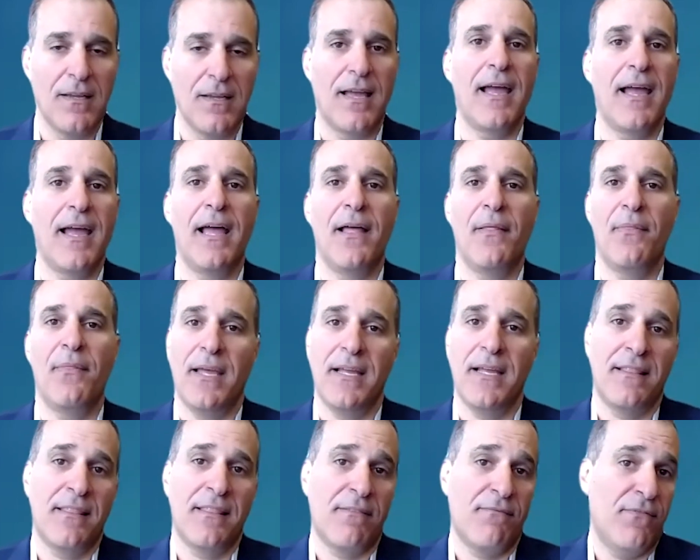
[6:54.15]
and
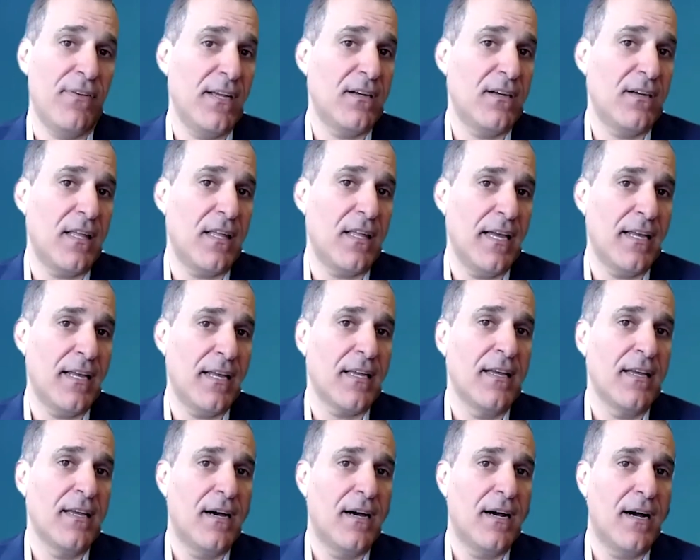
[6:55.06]
they feel like
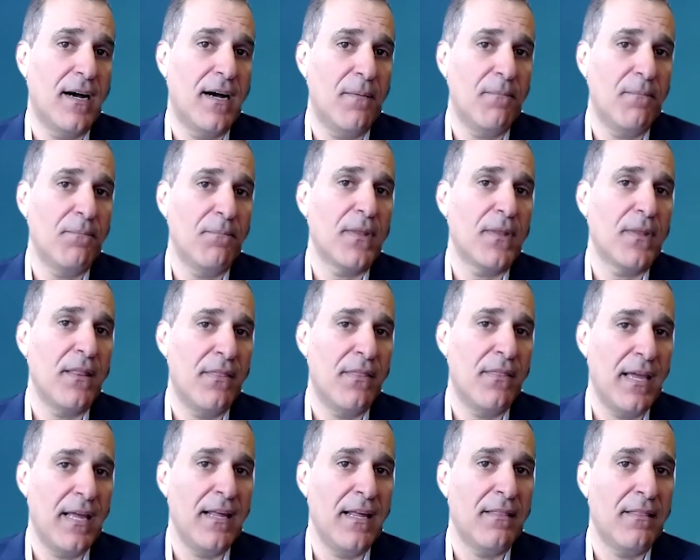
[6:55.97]

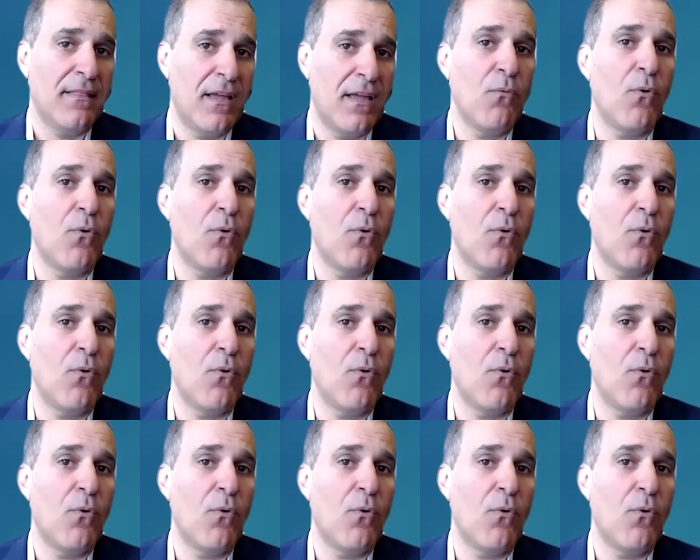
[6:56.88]
they